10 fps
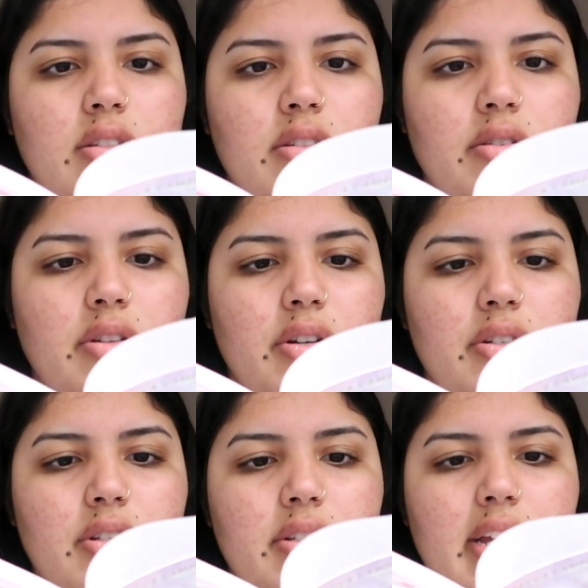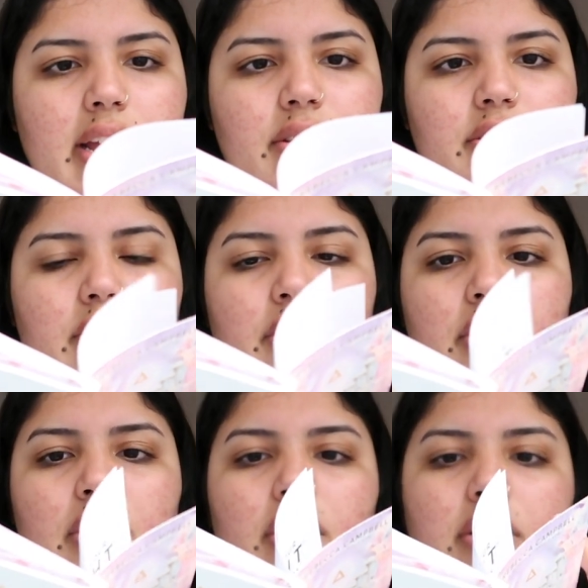So yours is answer the
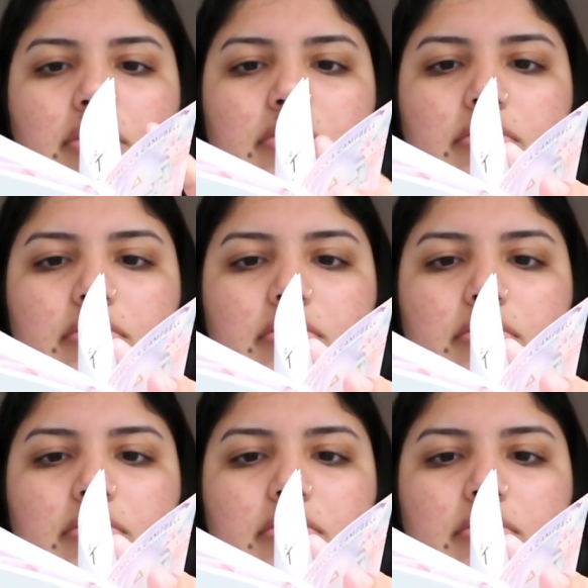call.